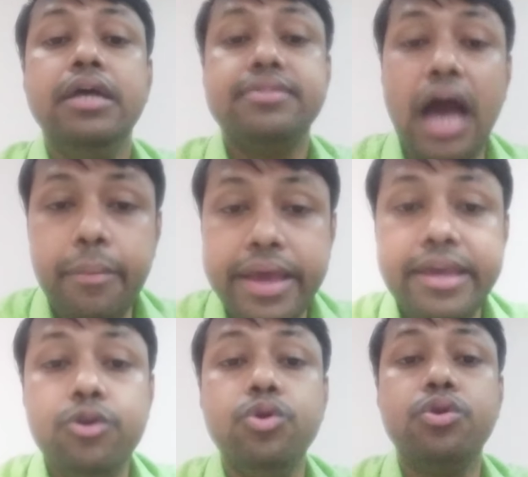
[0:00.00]

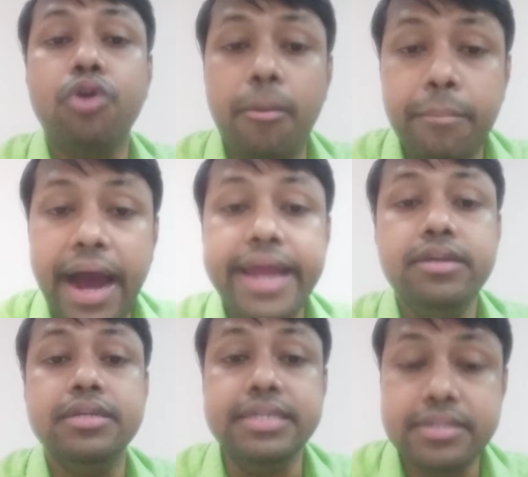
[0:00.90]
Subacute
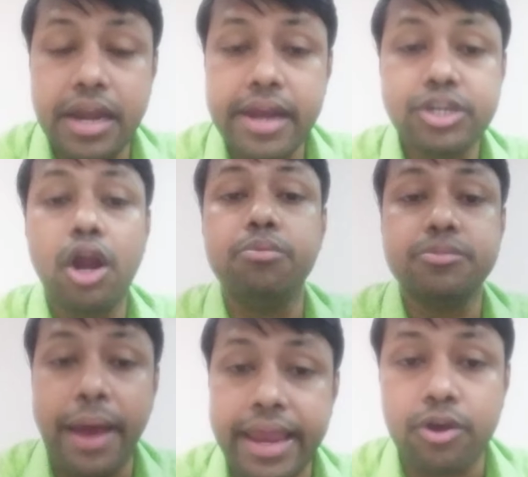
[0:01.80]
combined degeneration of
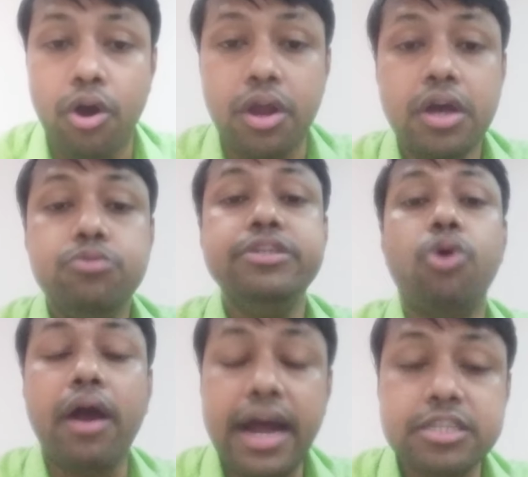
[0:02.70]
spinal cord, which
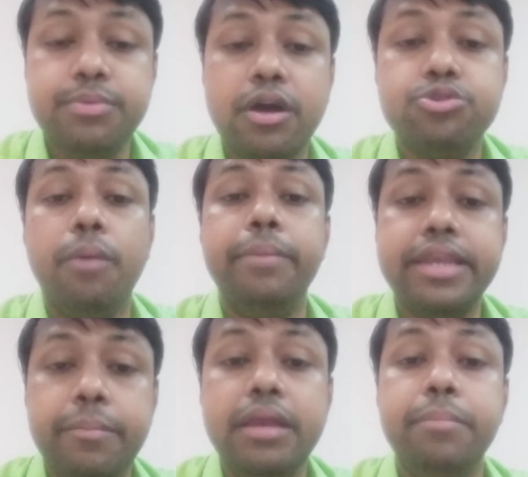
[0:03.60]
occurs because of
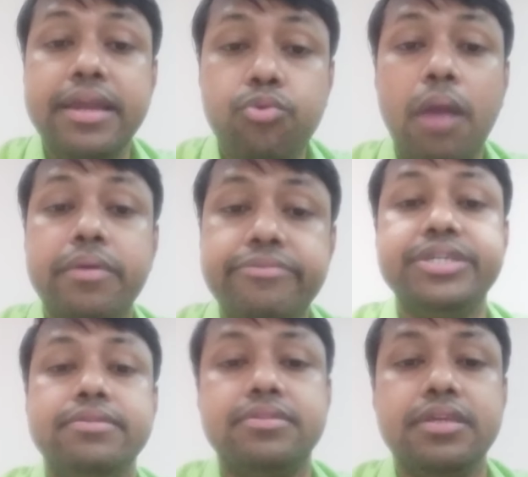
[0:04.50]
vitamin B12
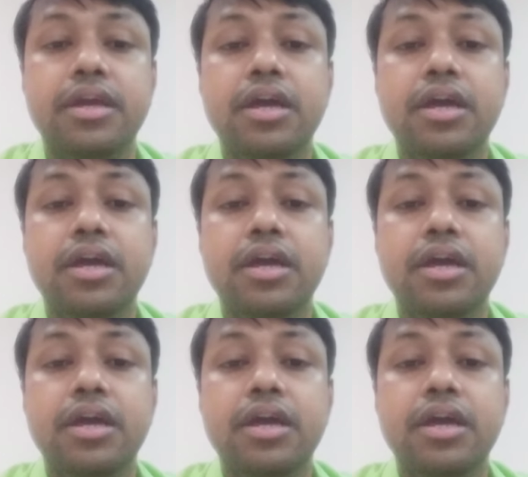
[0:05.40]
deficiency.